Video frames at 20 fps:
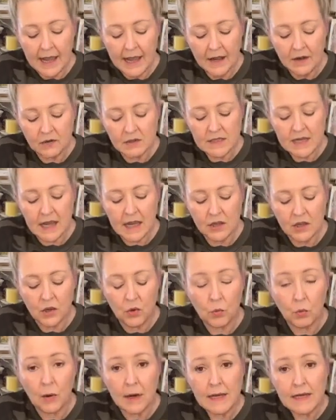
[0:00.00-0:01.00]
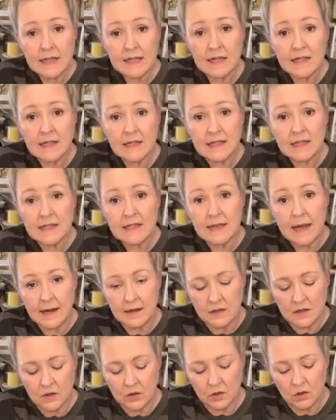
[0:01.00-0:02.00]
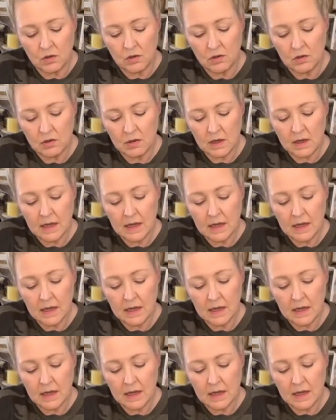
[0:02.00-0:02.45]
it'll take you right to the stencil,